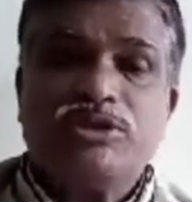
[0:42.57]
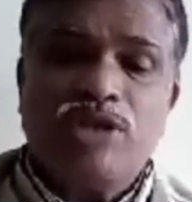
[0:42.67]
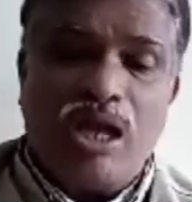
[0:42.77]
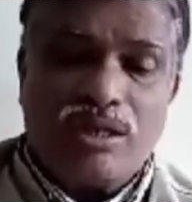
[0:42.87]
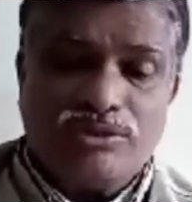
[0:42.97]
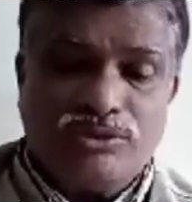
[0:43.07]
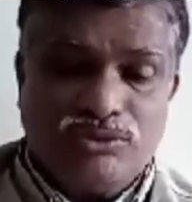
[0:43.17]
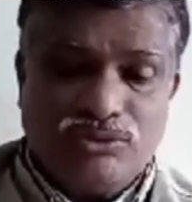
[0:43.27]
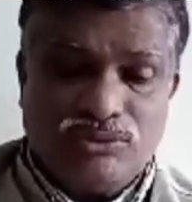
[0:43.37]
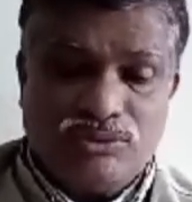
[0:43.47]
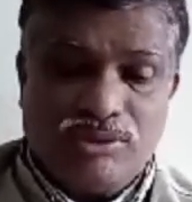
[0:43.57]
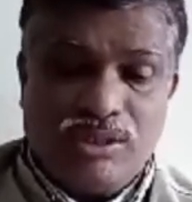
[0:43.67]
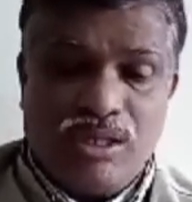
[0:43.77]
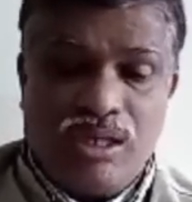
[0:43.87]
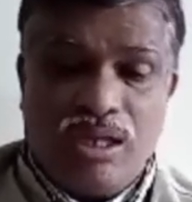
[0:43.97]
charge,
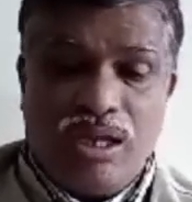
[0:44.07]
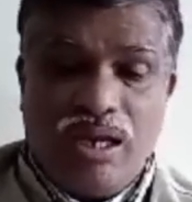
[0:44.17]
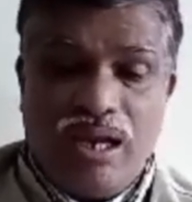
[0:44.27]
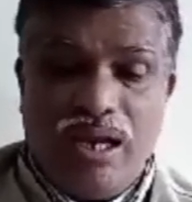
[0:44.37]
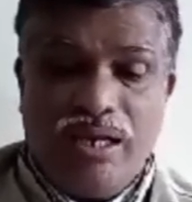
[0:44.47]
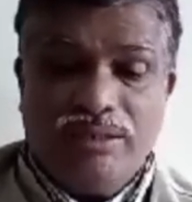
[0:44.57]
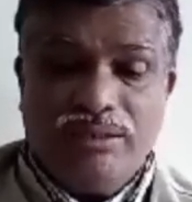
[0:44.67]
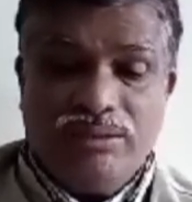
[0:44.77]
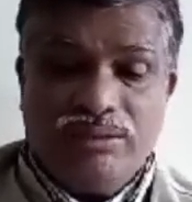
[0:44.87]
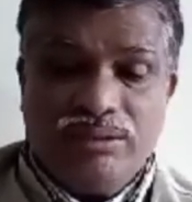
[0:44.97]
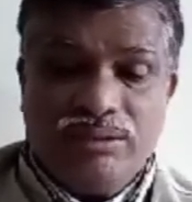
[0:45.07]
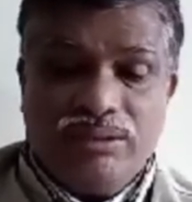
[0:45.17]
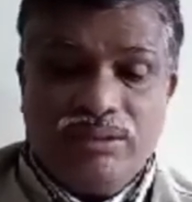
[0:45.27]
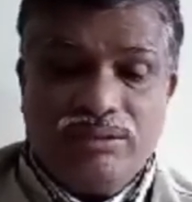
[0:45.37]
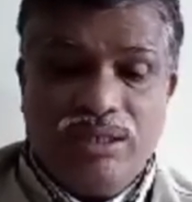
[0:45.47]
and
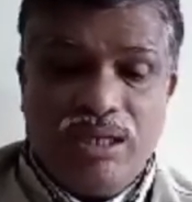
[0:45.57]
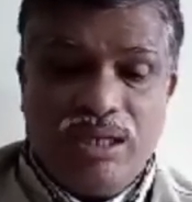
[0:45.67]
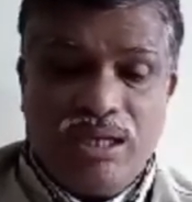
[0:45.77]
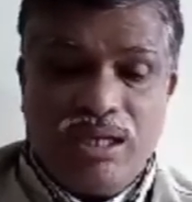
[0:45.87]
the